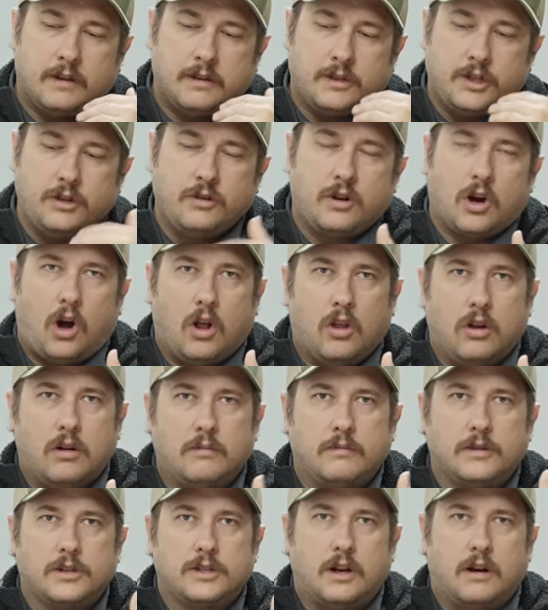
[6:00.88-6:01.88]
two
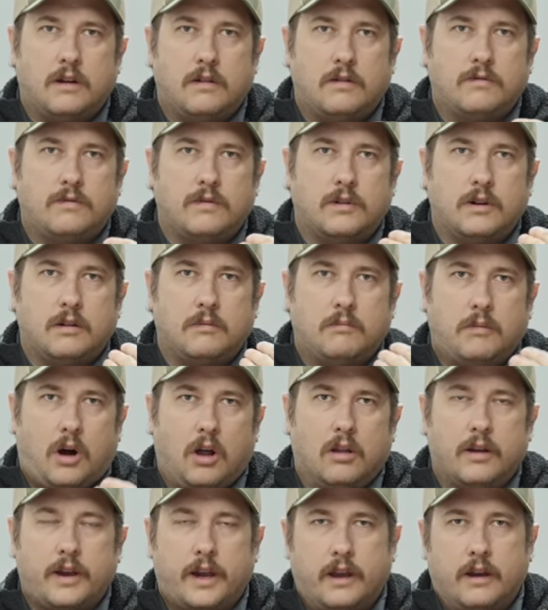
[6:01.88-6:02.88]
columns of
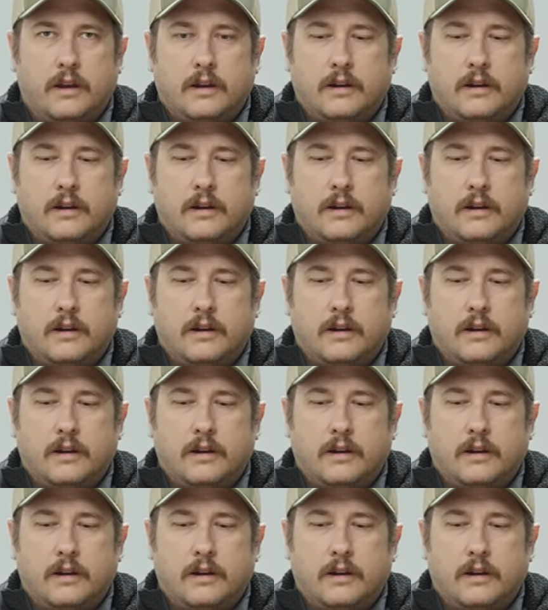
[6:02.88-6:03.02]
Molle.